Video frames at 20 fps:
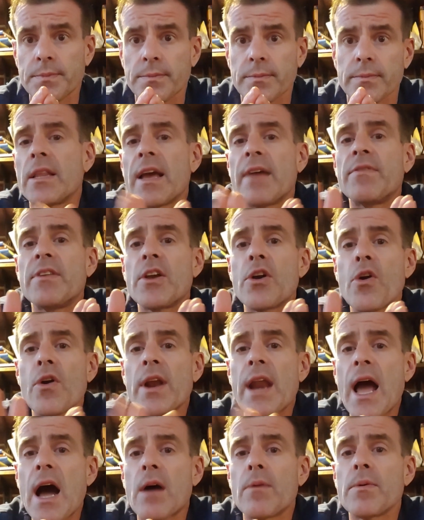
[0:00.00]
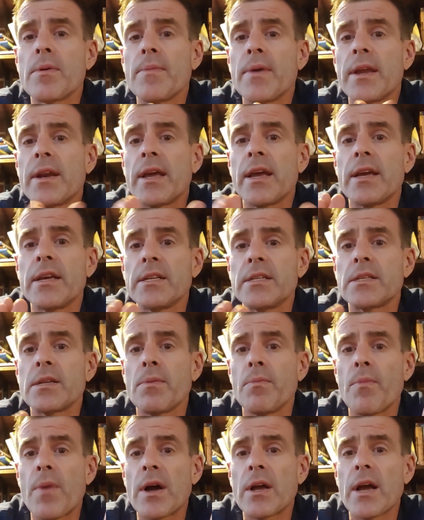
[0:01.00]
If the urine albumin is
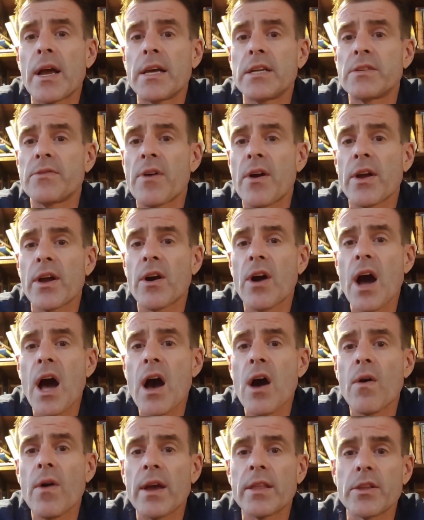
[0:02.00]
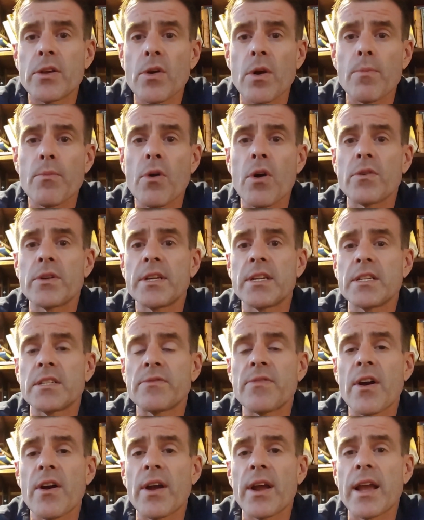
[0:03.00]
very low and the urine protein is
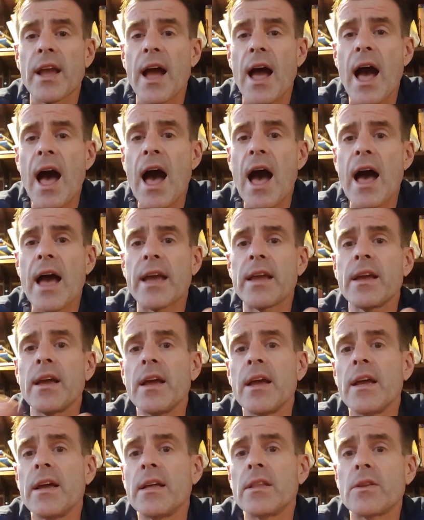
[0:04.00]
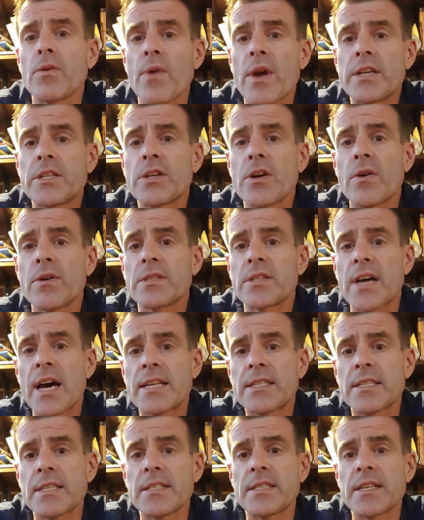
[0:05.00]
very high, the ratio is
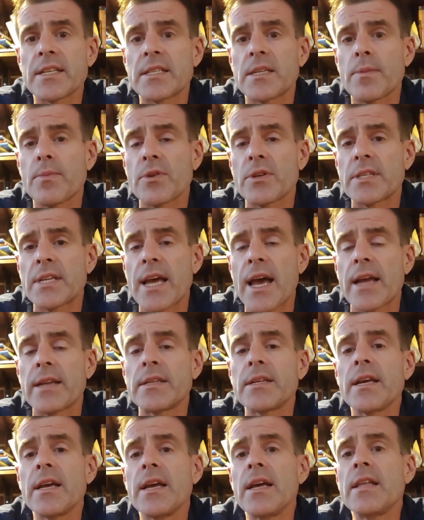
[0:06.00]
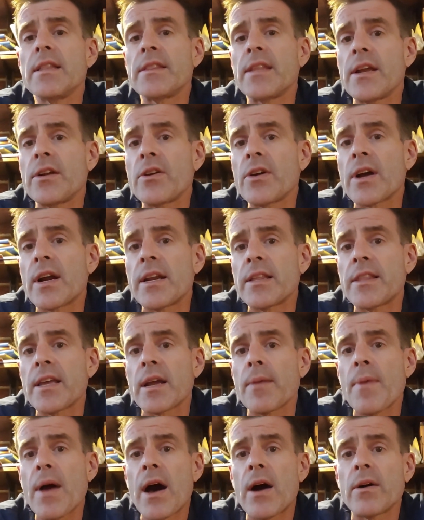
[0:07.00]
less than 60%, then you're going to think
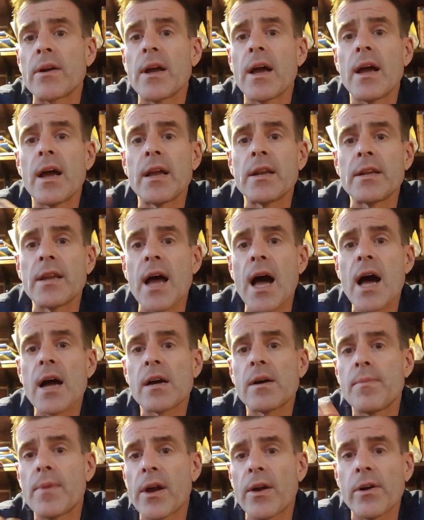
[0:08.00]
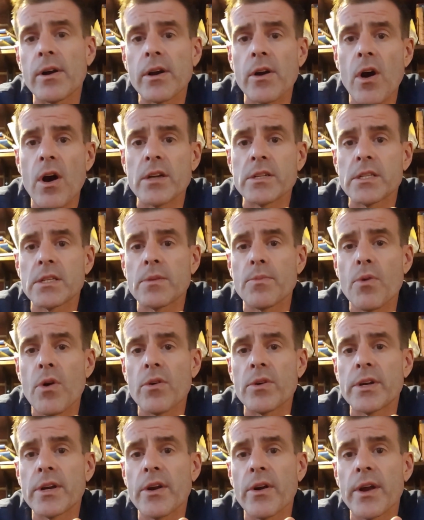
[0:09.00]
about non-glomerular causes of
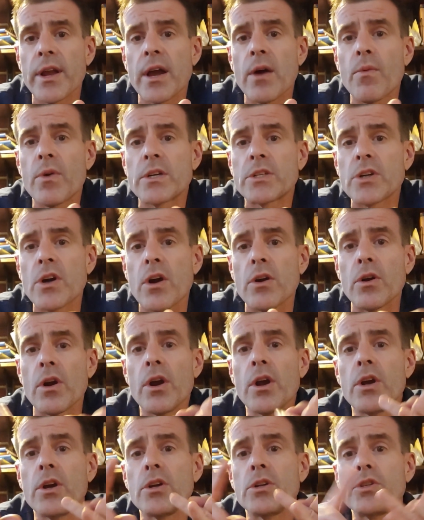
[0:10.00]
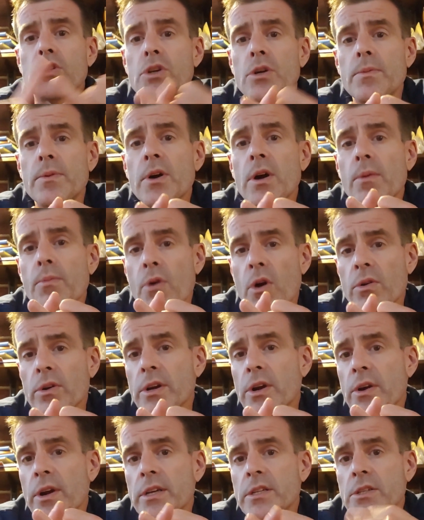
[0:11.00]
proteinuria, which are tubular
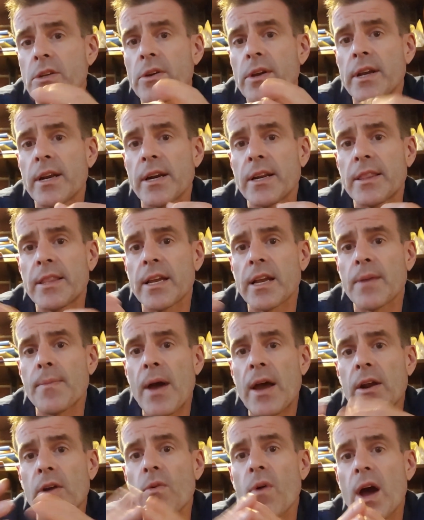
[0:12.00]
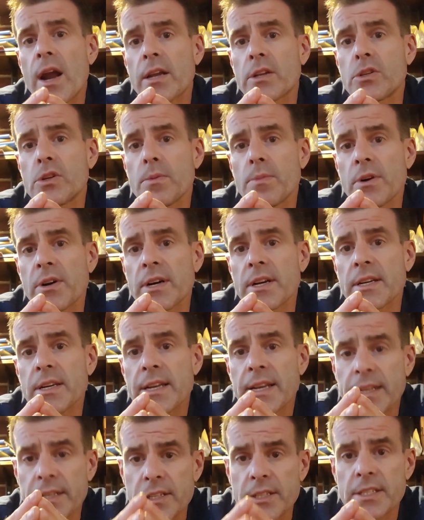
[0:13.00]
proteinuria, so you're going to think about a chronic tubular
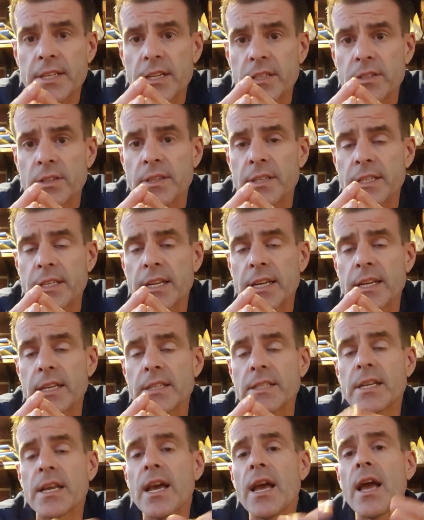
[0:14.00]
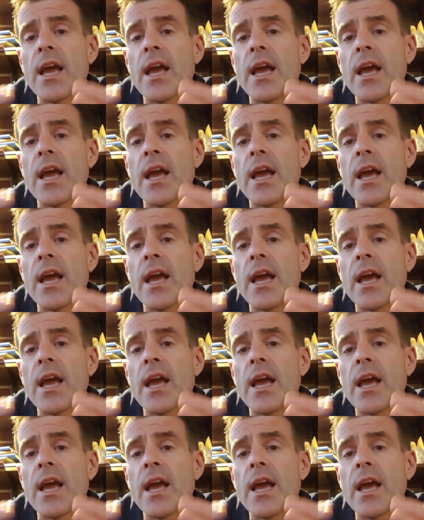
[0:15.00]
interstitial disease,